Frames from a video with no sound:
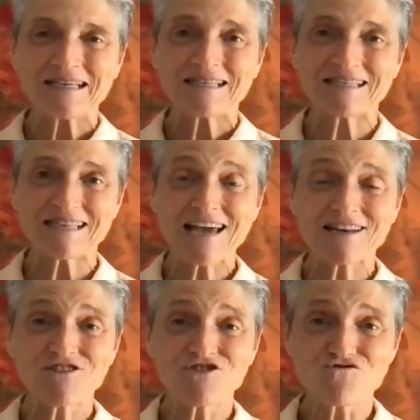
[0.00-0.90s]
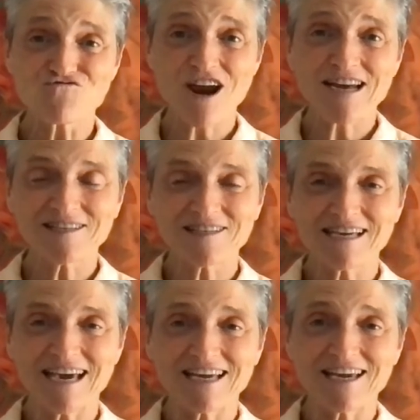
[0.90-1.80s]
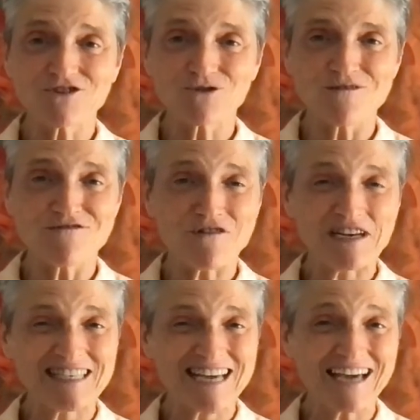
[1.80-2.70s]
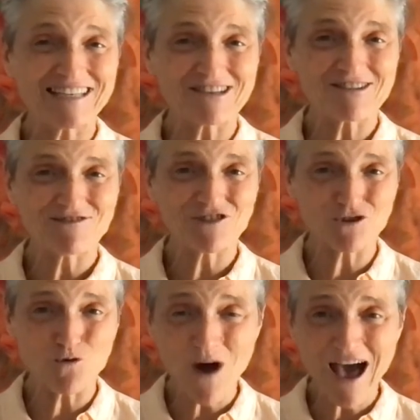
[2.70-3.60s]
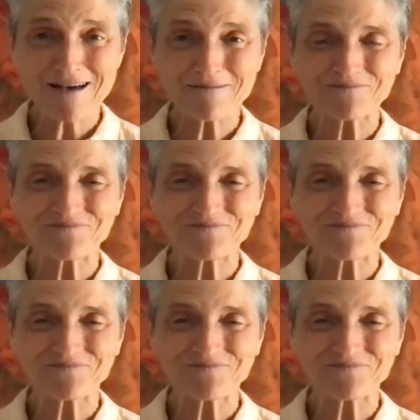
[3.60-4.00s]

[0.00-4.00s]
Saturn and Uranus are getting into a very tight square.